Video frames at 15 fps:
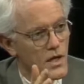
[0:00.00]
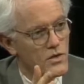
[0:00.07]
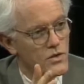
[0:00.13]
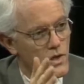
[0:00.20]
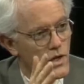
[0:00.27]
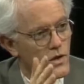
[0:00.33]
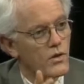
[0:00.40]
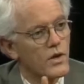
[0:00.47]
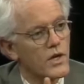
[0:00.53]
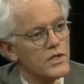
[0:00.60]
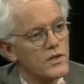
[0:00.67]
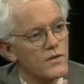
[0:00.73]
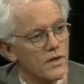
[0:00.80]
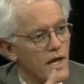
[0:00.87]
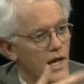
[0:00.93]
So the
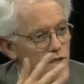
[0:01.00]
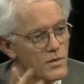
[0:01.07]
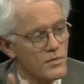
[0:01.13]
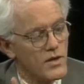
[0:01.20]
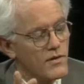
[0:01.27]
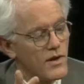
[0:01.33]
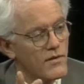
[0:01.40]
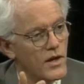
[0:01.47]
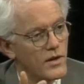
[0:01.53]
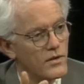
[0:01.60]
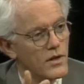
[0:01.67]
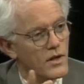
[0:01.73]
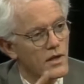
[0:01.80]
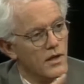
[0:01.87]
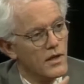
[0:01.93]
earnings of the S&P
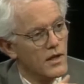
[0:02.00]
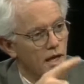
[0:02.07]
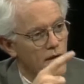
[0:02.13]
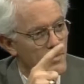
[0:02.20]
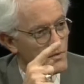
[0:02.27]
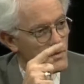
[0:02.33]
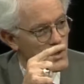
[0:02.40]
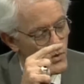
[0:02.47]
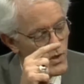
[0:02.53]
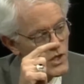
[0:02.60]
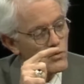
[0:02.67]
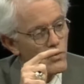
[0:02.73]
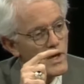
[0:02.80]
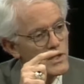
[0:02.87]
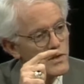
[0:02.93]
500 have been between
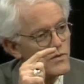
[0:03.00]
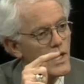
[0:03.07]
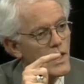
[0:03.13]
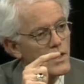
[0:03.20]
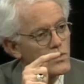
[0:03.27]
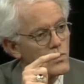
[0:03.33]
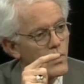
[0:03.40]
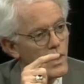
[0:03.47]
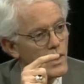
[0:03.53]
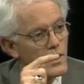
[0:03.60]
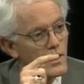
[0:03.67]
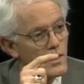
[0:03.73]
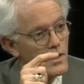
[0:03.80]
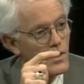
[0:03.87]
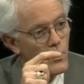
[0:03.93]
this range of 10 and 20.
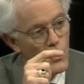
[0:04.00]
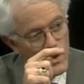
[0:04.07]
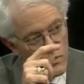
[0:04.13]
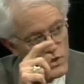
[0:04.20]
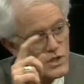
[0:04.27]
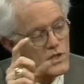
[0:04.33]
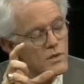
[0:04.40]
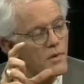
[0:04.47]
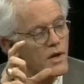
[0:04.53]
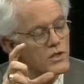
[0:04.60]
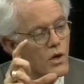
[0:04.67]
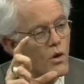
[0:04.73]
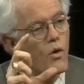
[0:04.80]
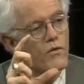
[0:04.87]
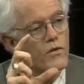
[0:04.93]
We were just about
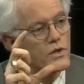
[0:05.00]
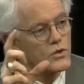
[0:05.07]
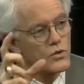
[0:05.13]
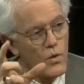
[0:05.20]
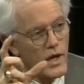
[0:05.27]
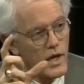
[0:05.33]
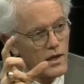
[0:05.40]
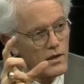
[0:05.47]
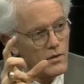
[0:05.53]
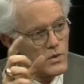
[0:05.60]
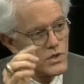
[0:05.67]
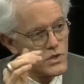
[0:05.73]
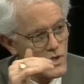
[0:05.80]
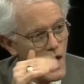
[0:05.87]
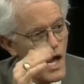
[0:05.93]
to go over the 20,
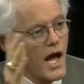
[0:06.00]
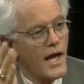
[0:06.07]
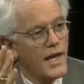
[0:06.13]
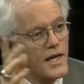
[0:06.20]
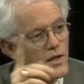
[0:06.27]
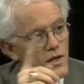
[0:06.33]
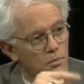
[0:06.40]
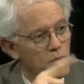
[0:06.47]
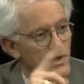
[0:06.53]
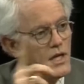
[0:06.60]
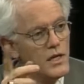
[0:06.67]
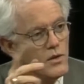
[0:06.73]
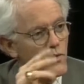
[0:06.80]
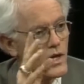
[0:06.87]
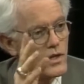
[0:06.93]
which is the high end of the
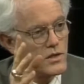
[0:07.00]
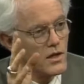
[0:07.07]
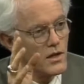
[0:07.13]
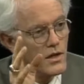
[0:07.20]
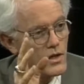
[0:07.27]
PE range.